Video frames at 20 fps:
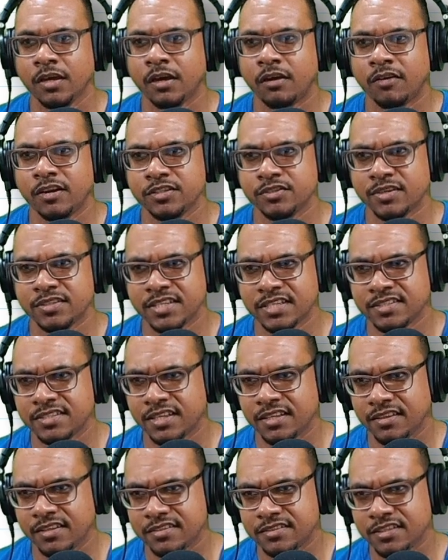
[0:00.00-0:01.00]
All right, so as I
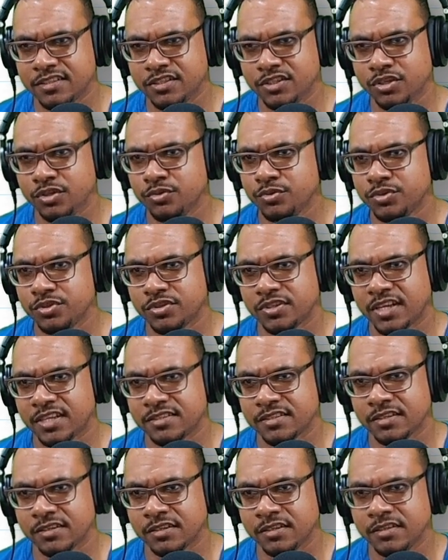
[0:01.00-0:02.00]
said, this is u, so
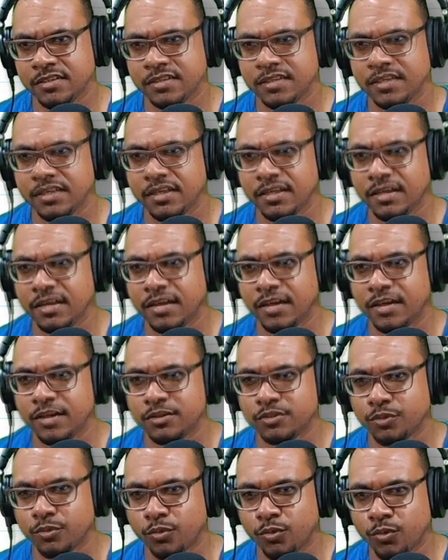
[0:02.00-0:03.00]
that's good.
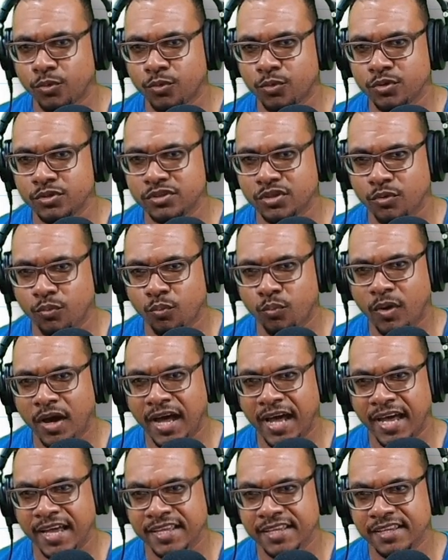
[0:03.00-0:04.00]
So o to
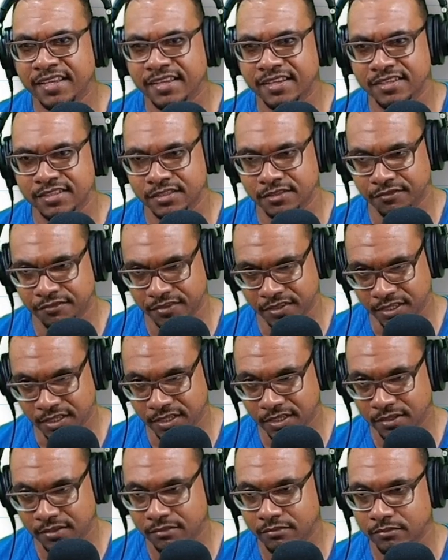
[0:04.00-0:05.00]
y is
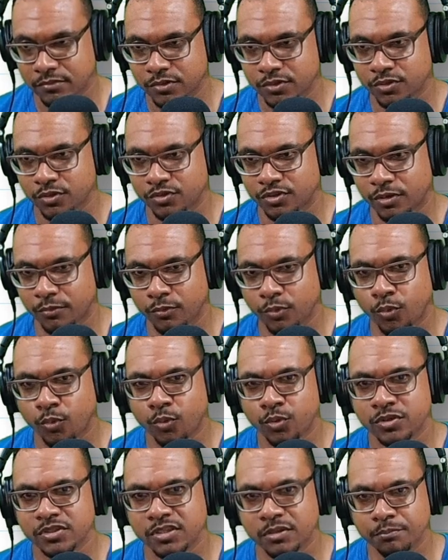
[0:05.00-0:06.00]
v. So some
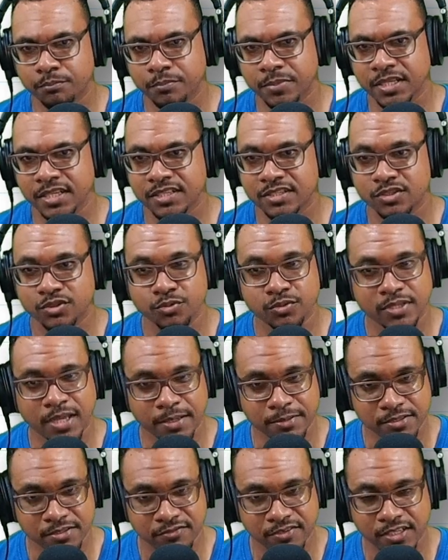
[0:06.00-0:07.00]
o to b is 2
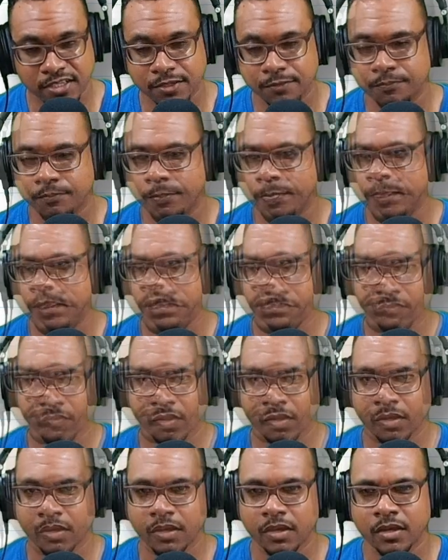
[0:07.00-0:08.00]
times v.
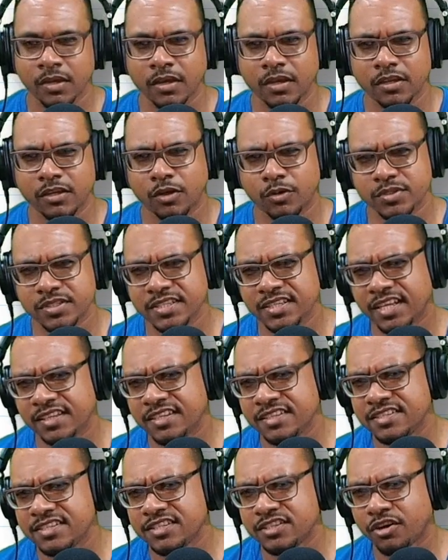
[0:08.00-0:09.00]
Now, seeing that
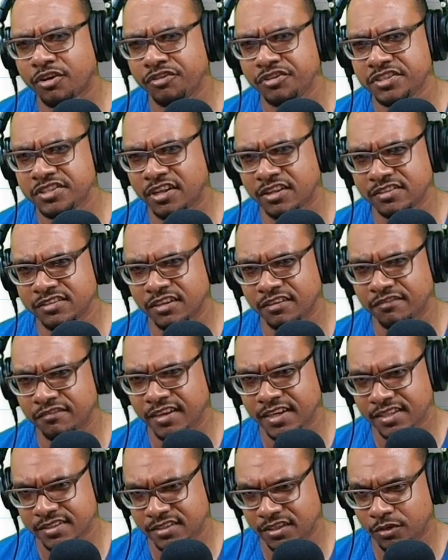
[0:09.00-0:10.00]
this is our resultant
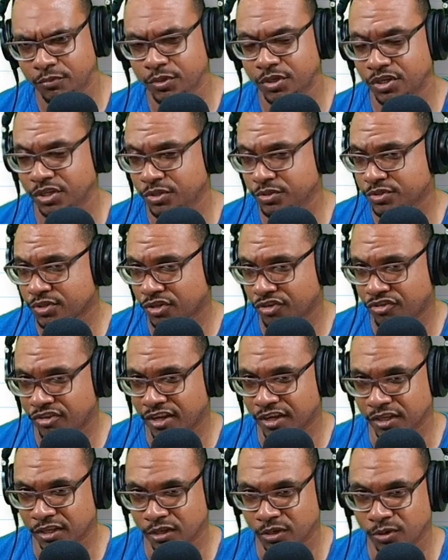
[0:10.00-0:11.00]
vector, we're going to use our
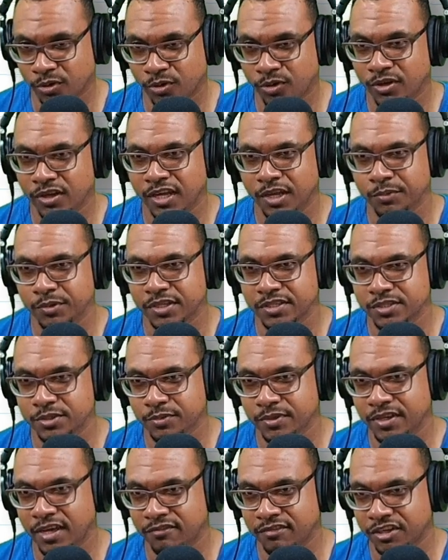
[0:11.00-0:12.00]
triangle law, and we can see
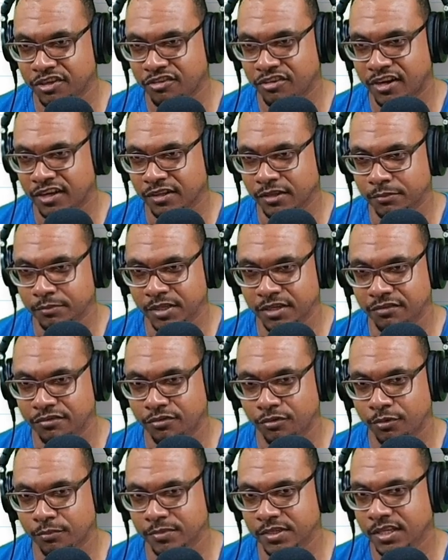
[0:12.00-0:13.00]
we have a triangle being
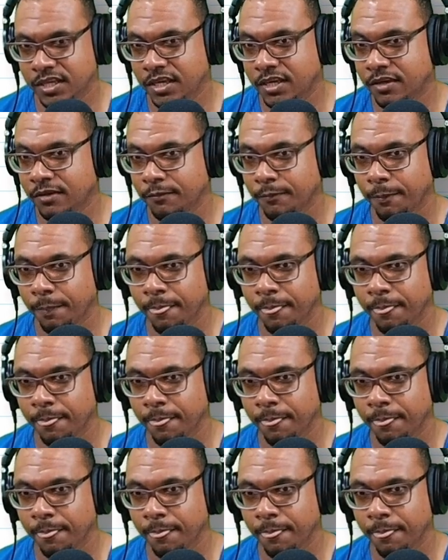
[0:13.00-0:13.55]
formed here.